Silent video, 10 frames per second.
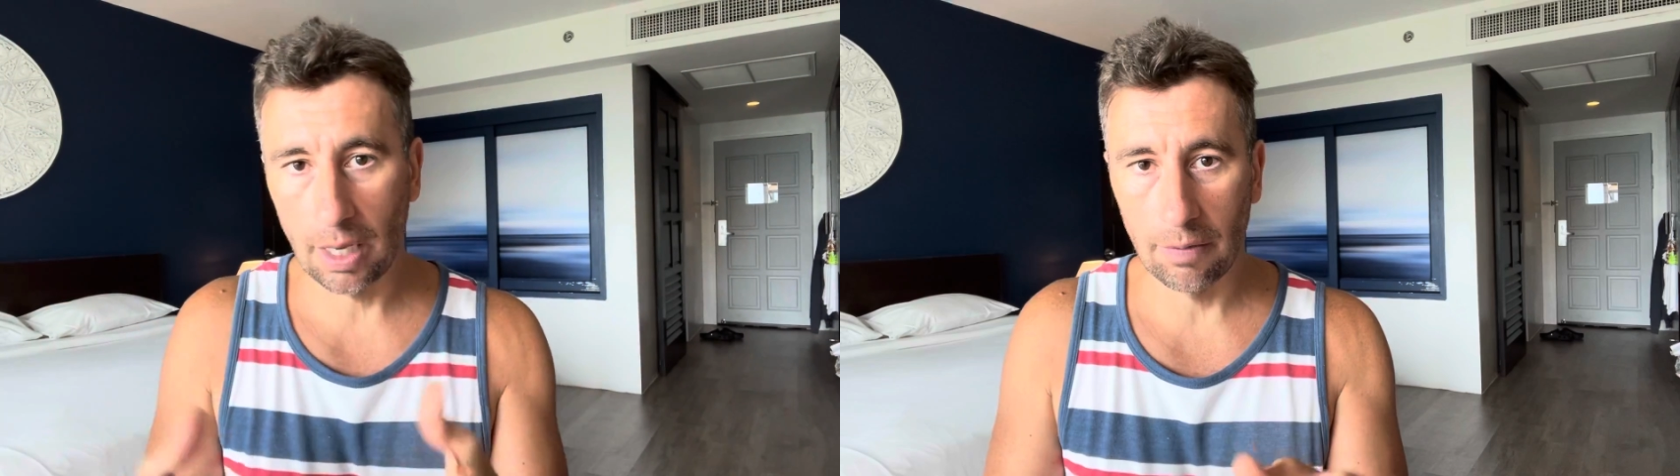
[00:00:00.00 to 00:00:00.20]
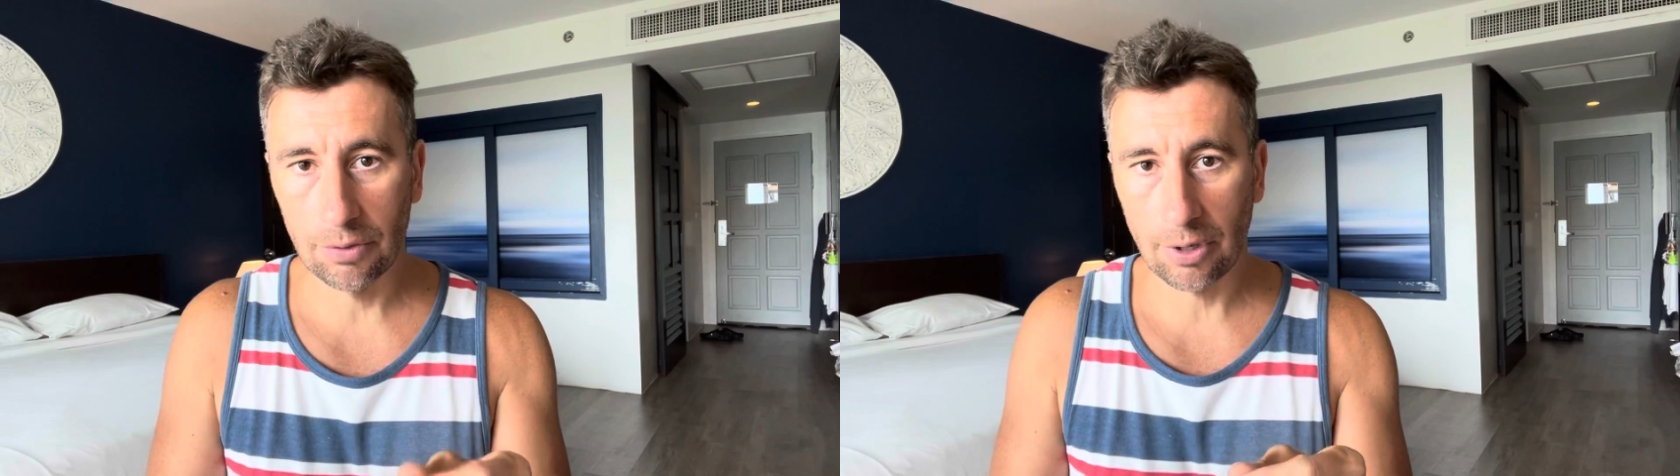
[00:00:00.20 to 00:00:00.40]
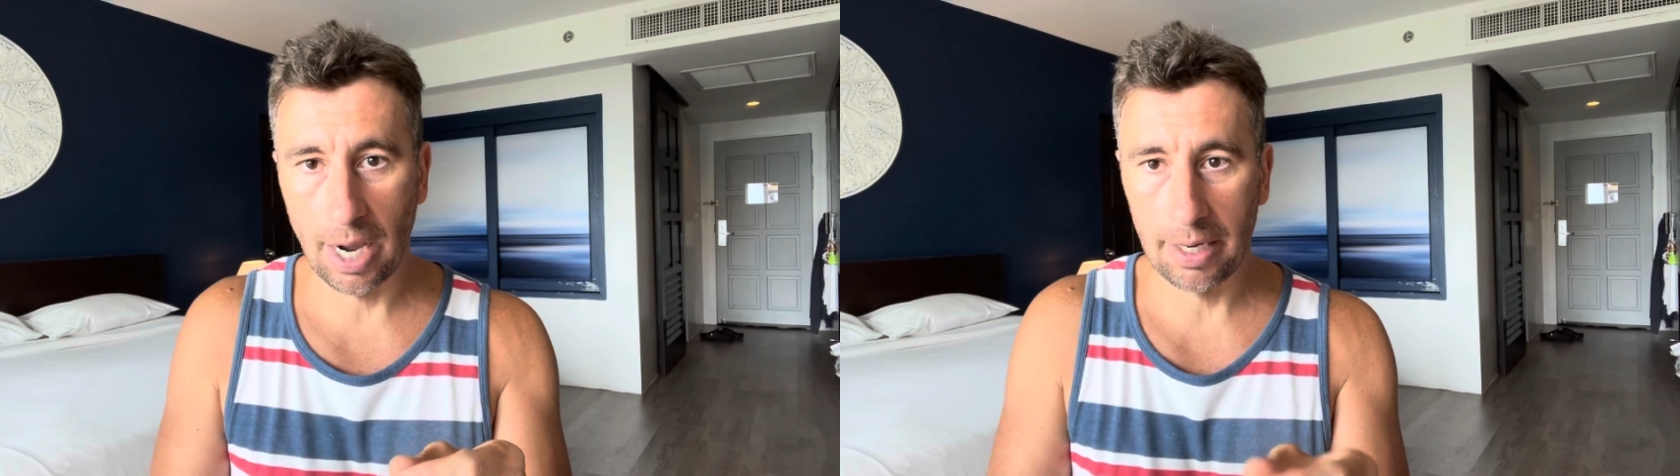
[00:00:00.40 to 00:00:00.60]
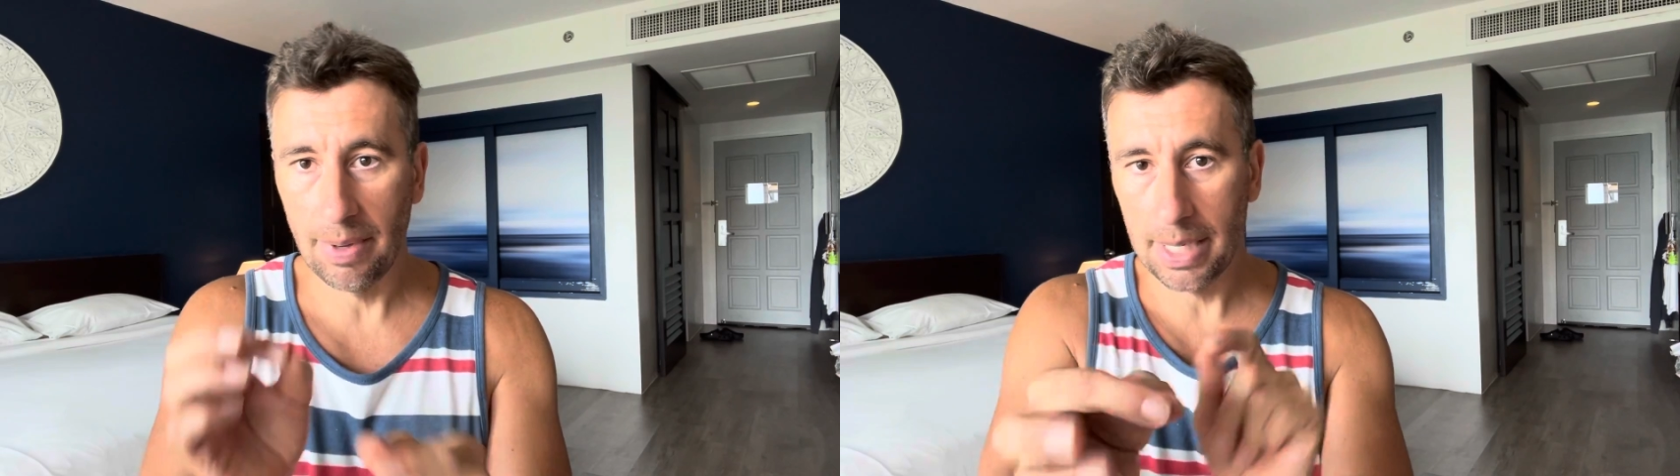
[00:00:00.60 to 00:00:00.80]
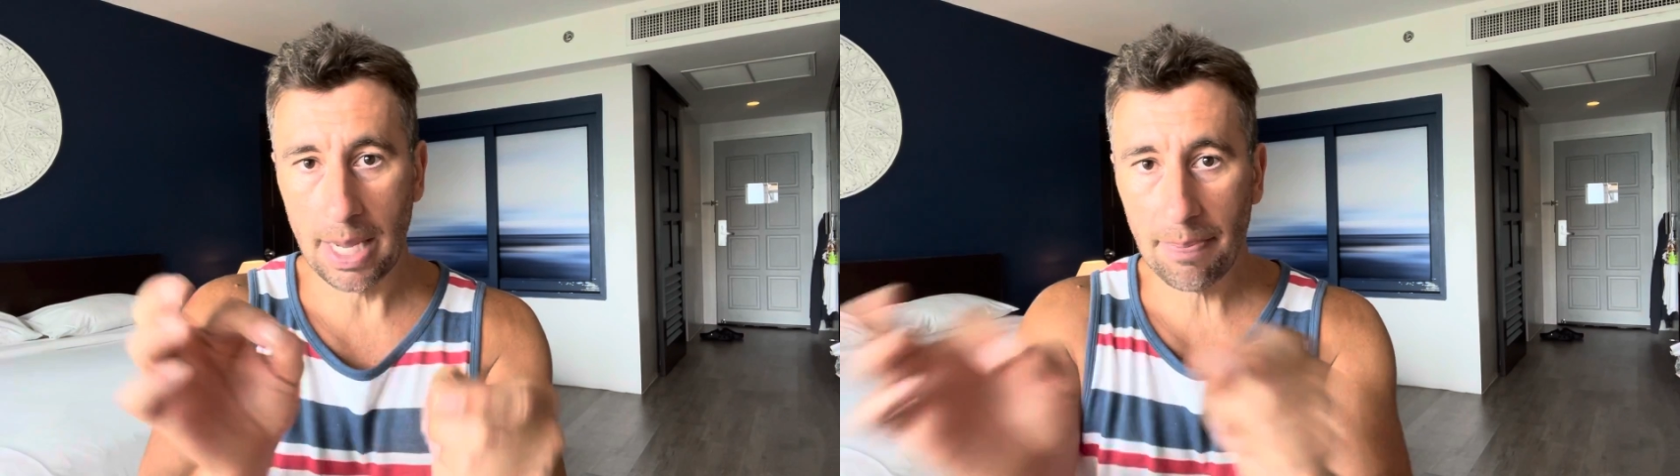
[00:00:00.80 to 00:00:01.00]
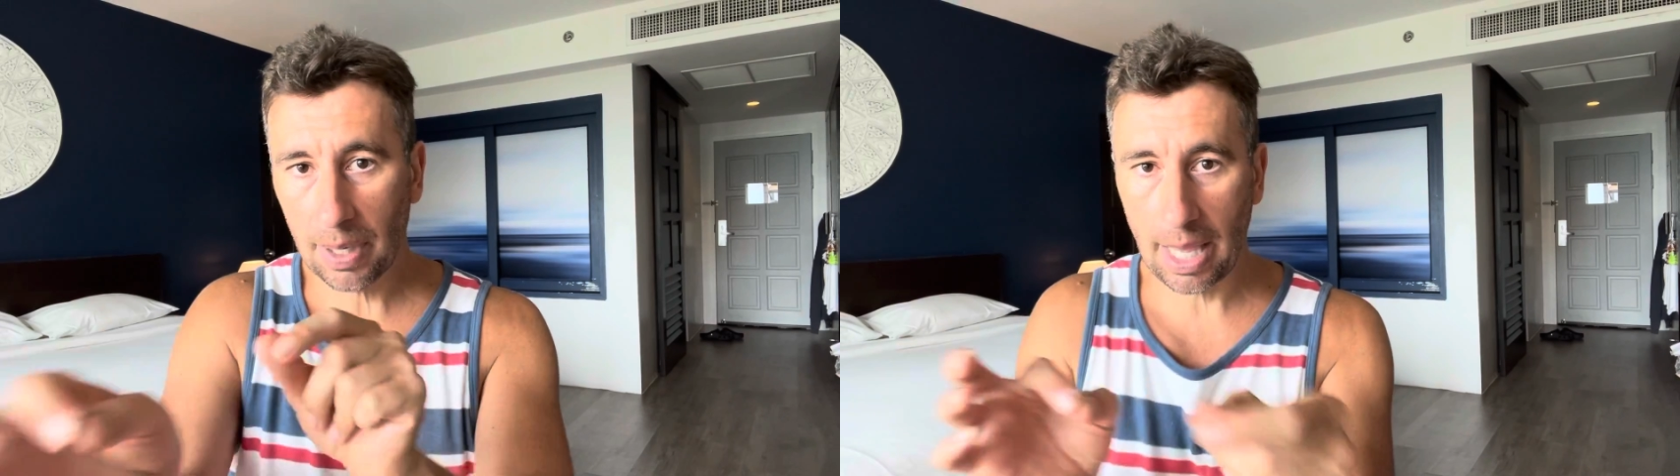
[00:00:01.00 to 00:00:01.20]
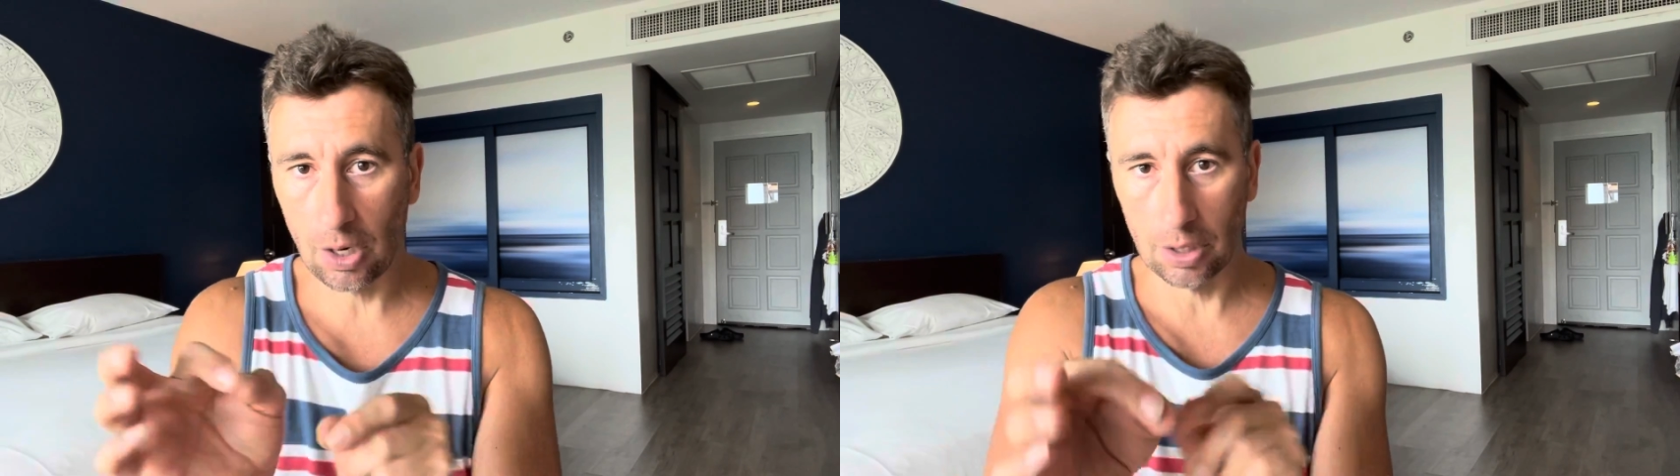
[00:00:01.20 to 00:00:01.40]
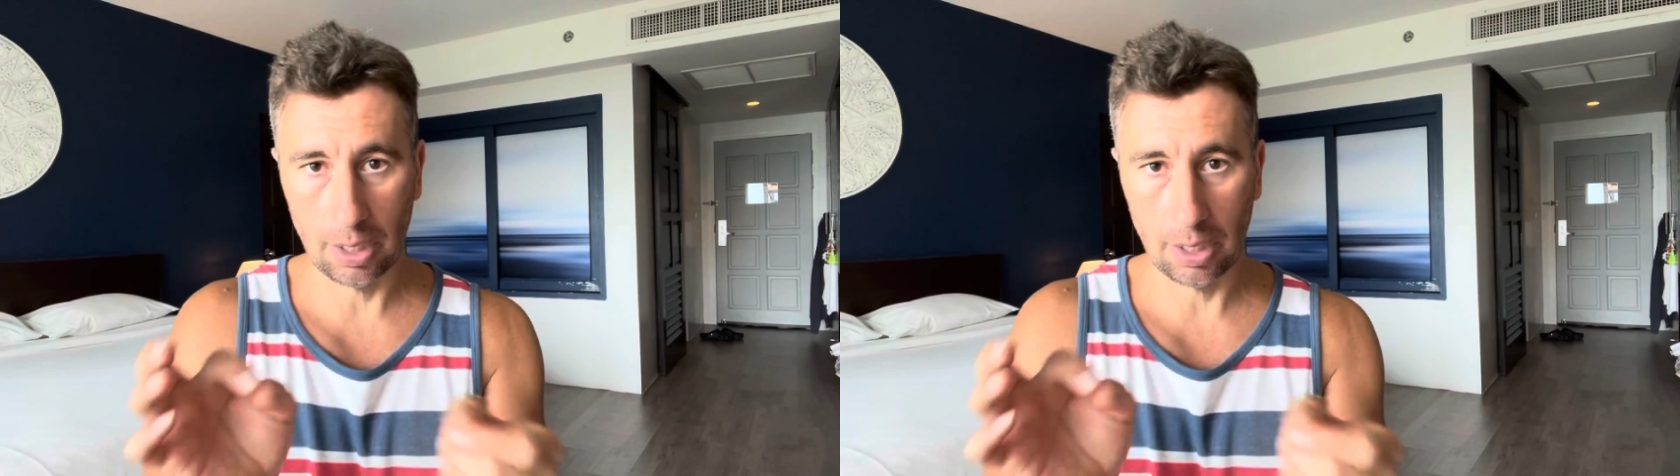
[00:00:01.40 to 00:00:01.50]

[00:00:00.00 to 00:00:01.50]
of trying to manipulate her